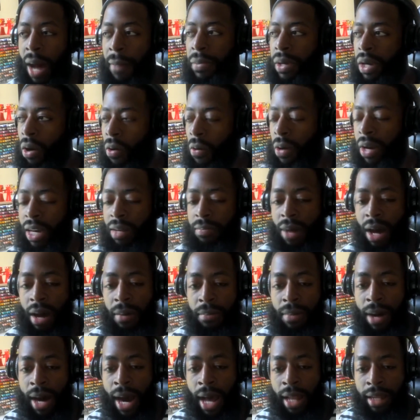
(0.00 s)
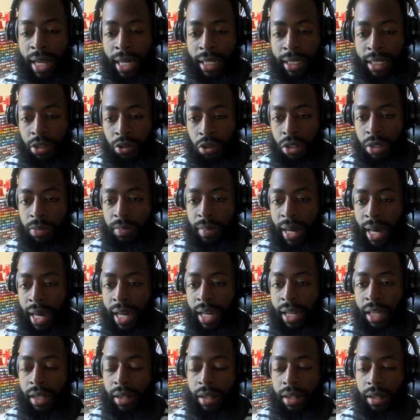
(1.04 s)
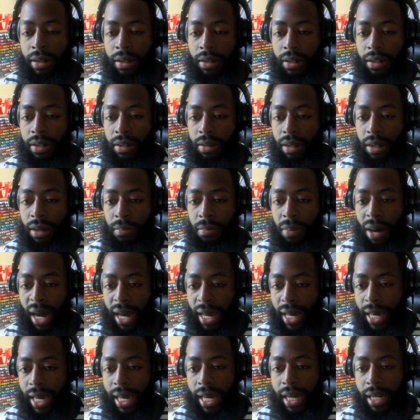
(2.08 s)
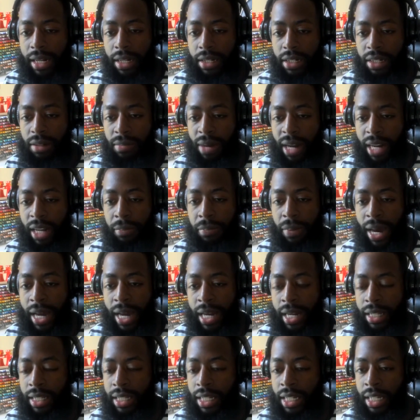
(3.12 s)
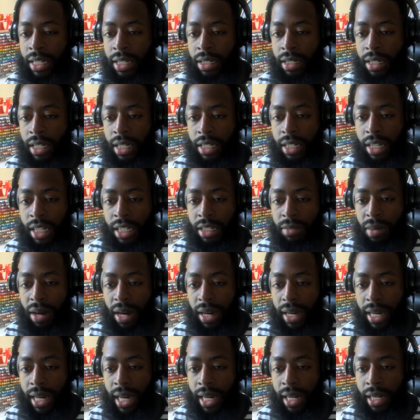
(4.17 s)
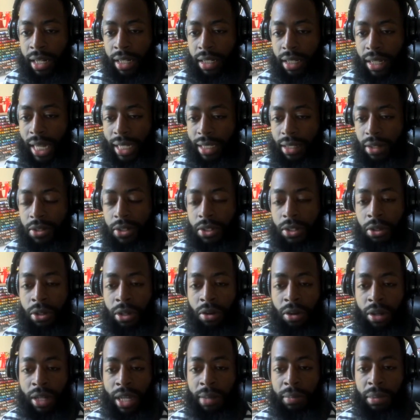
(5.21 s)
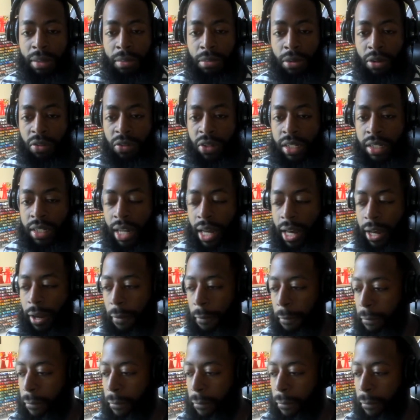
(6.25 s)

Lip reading: I'm knowing in my mind like this was made by hand. Somebody painted these things by hand, like those Studio Ghibli movies, like